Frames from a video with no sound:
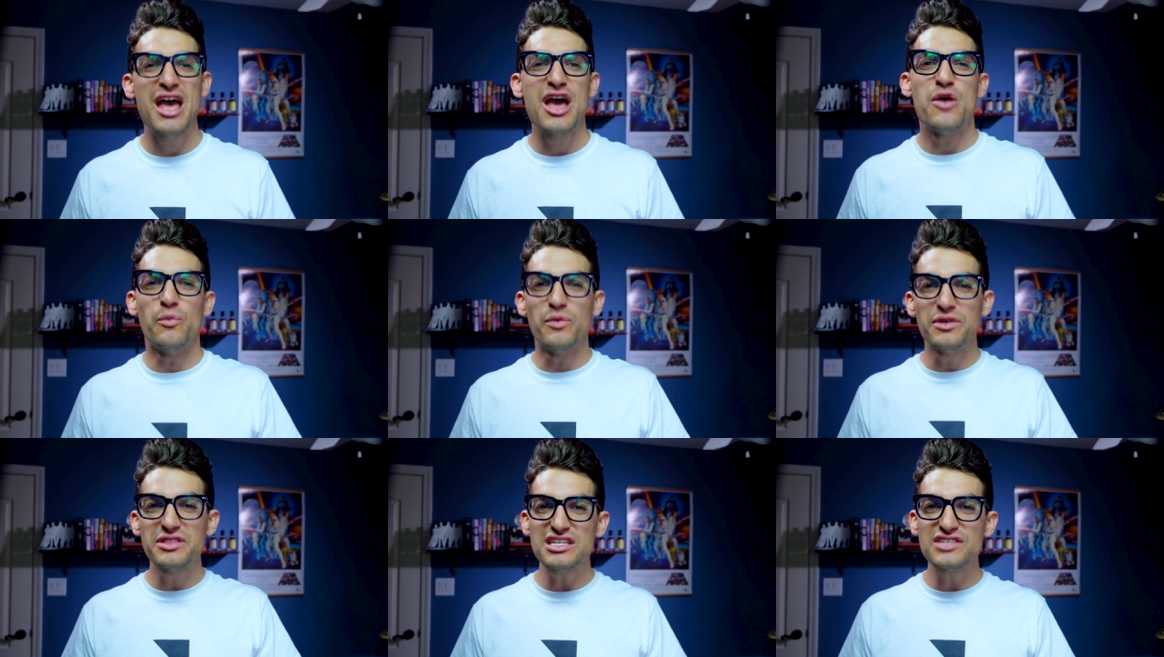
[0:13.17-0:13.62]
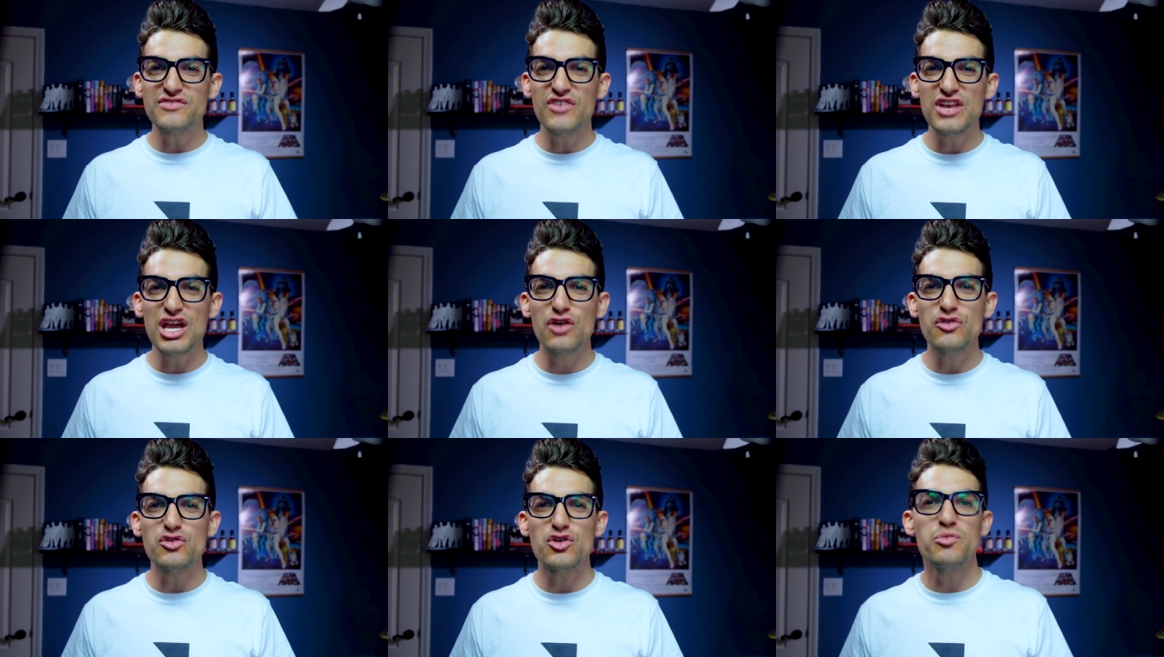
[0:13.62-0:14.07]
With this
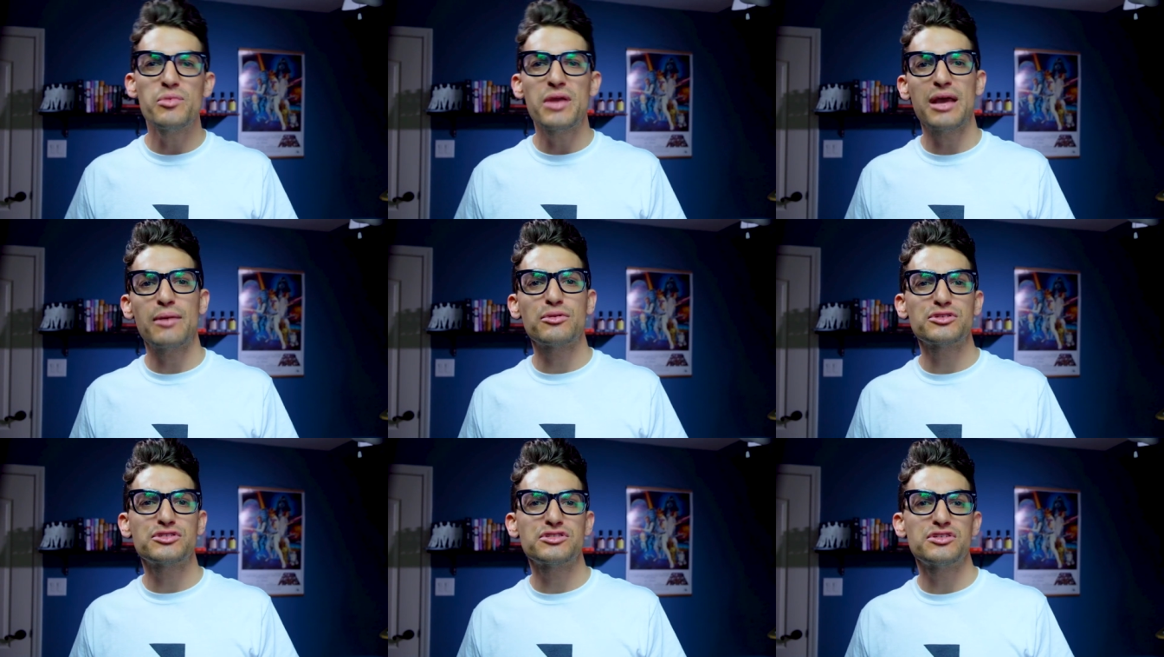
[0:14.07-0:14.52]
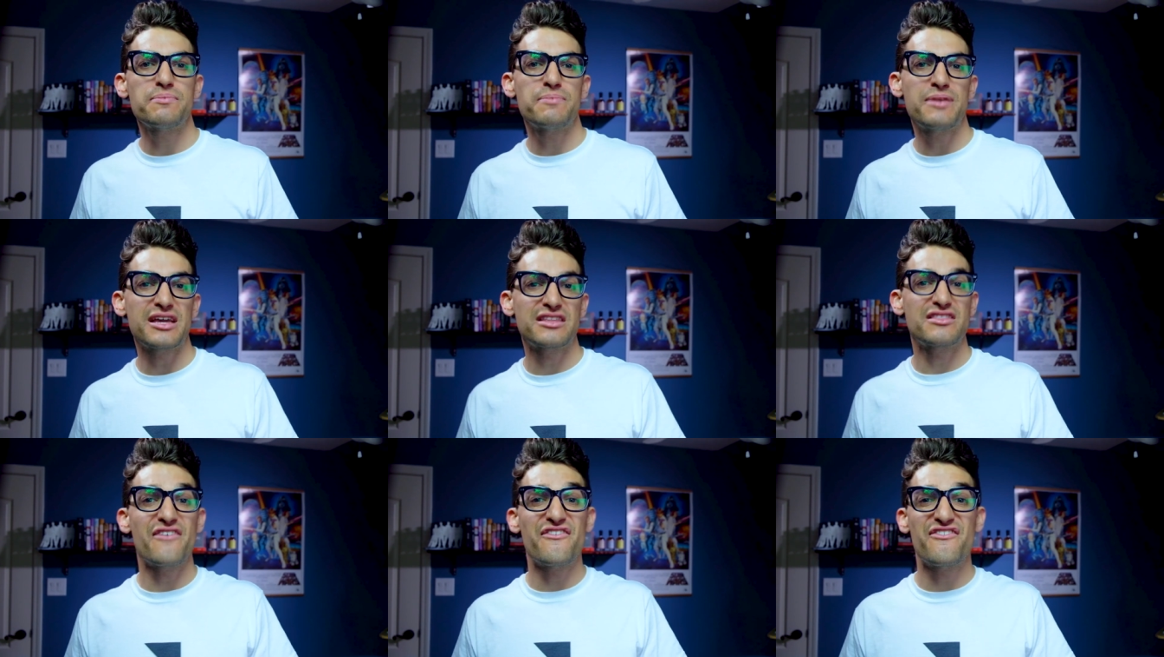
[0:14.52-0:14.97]
video, you'll be able to
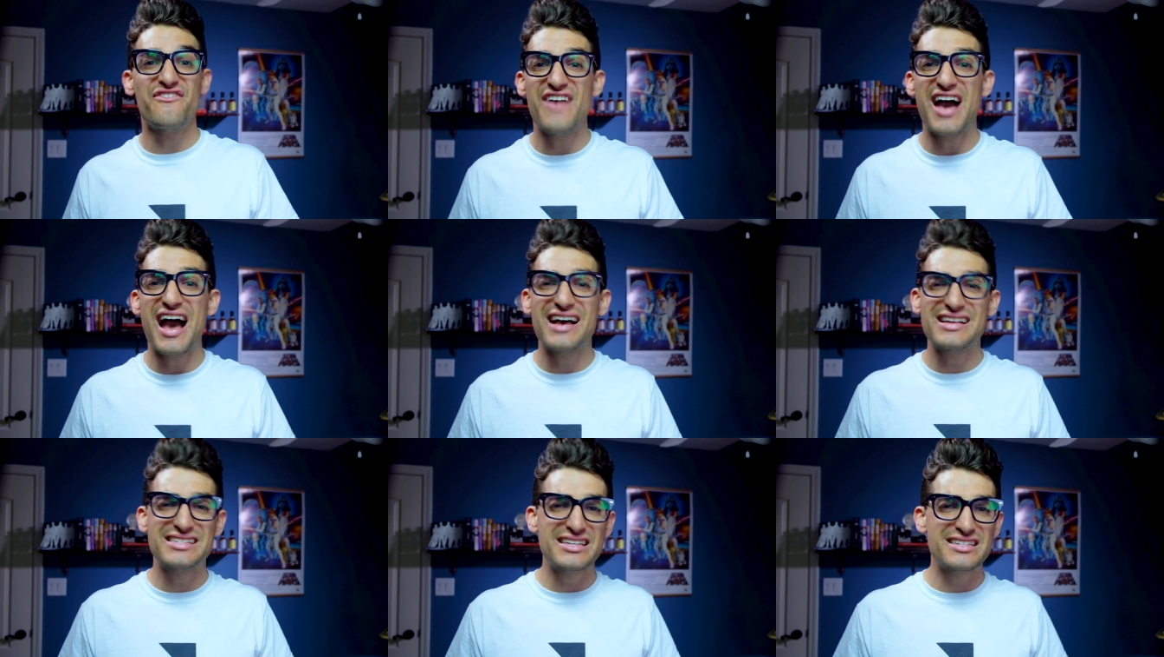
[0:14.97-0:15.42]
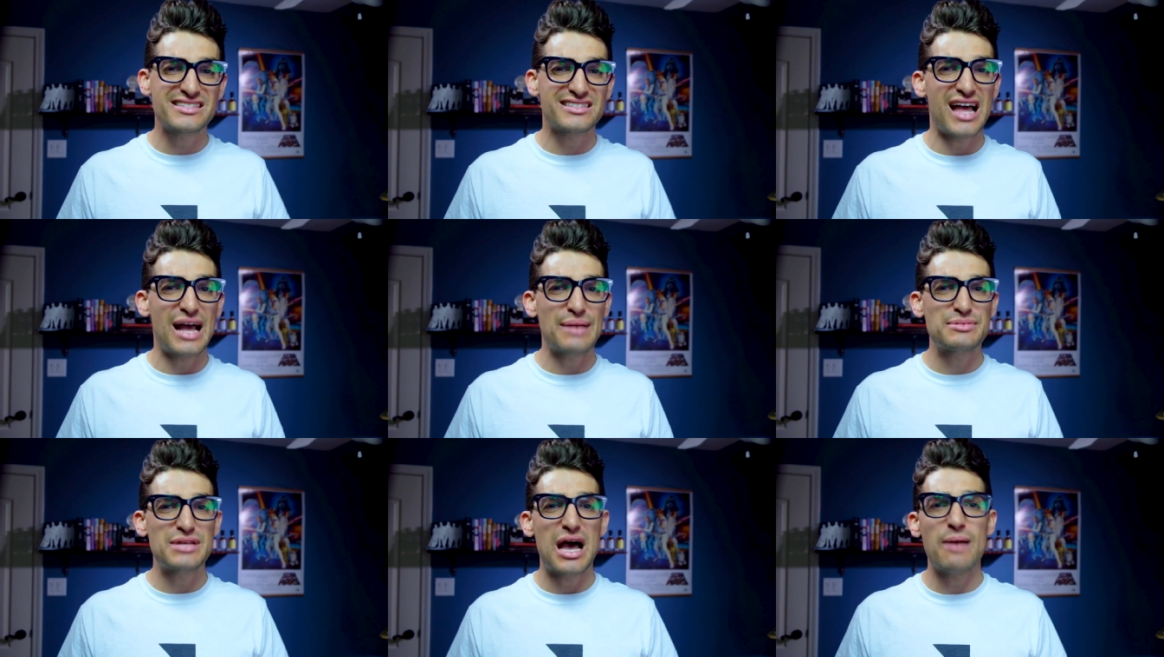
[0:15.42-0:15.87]
pick the fastest
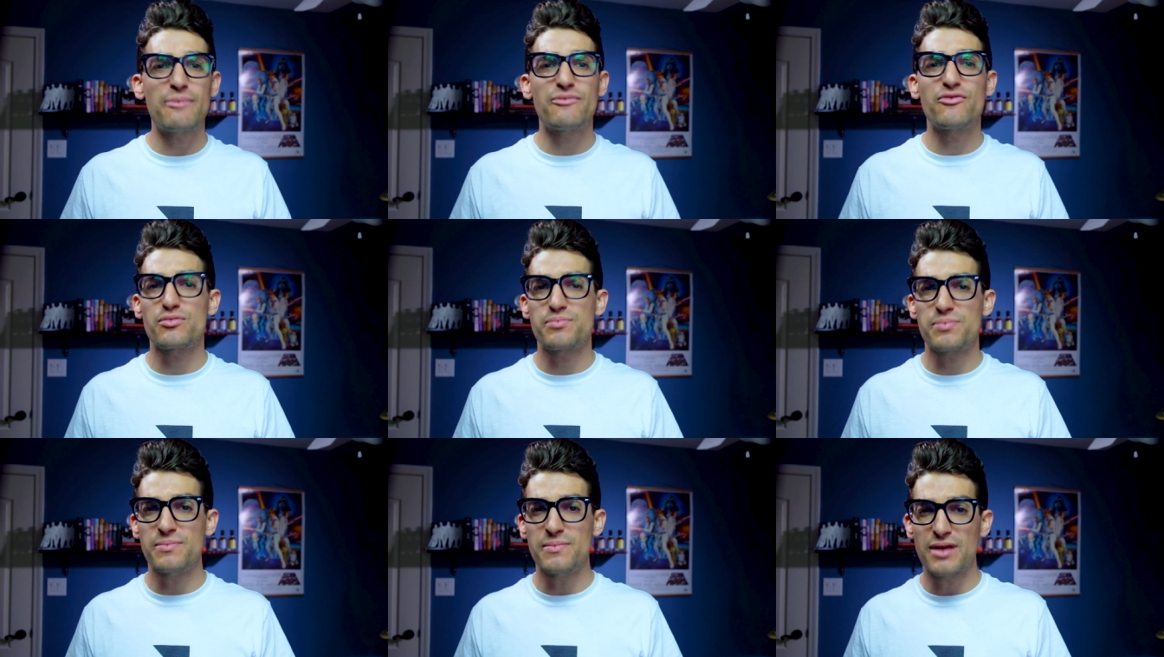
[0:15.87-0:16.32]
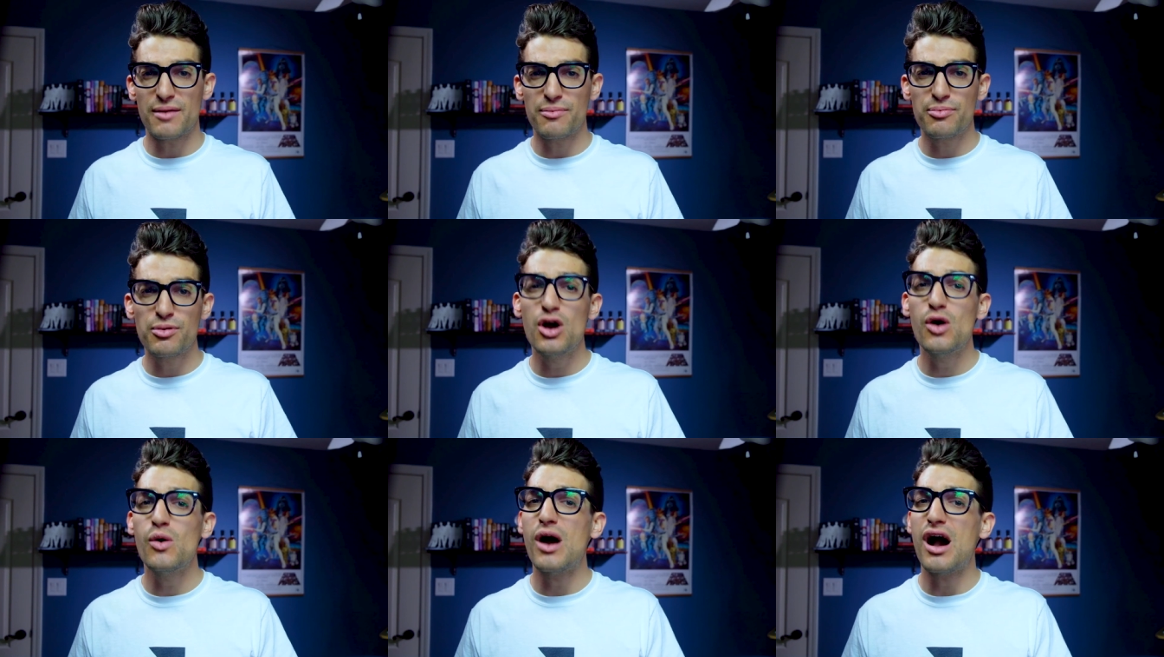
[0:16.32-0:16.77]
laptop for Premiere
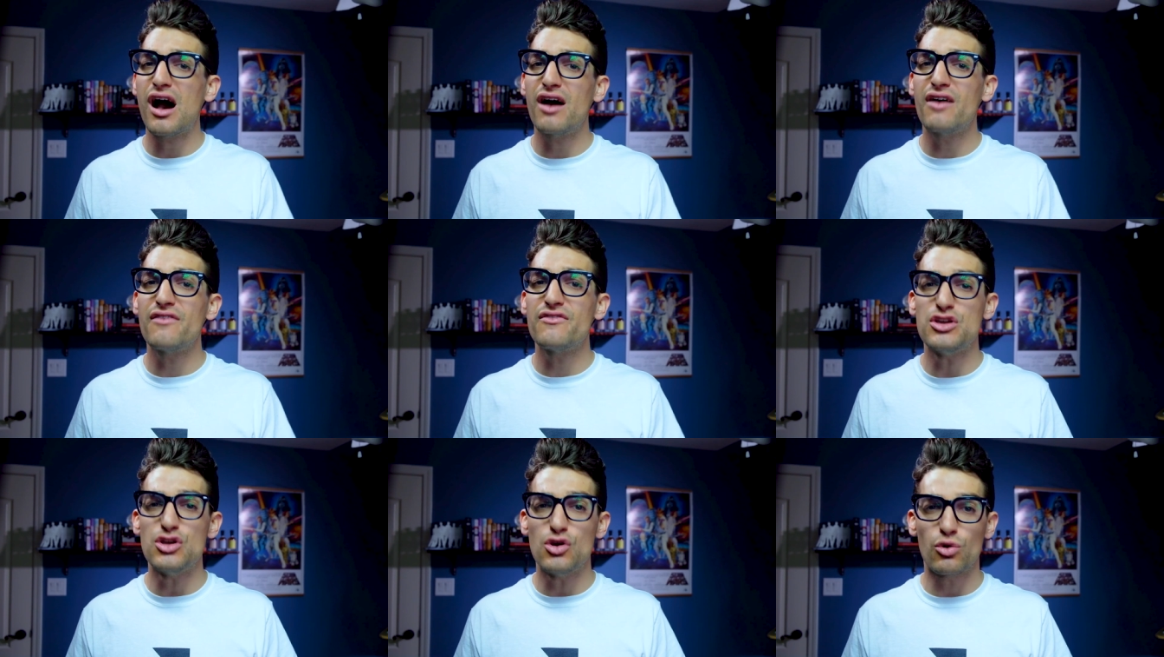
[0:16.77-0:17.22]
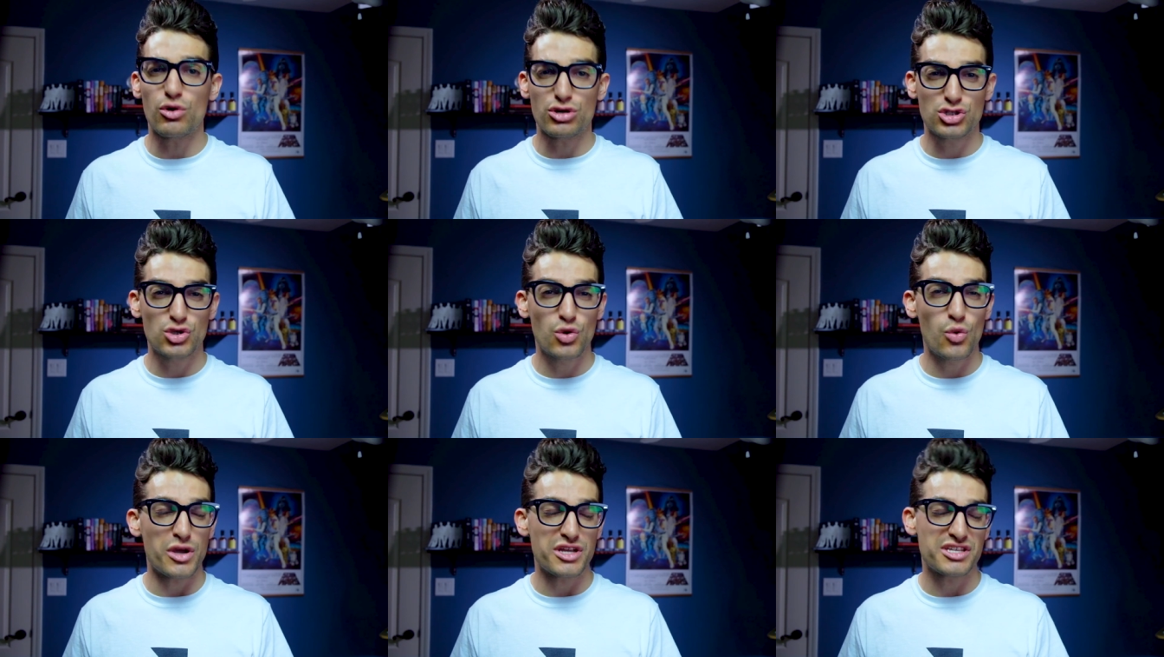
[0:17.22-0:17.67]
Pro of your
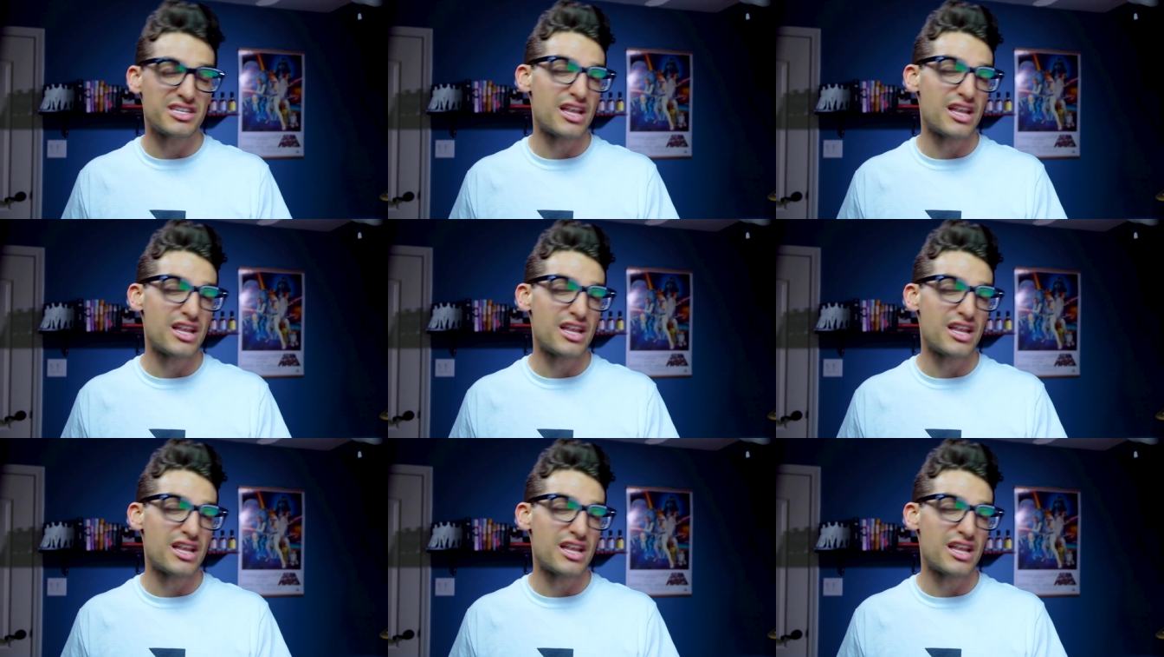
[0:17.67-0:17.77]
choice.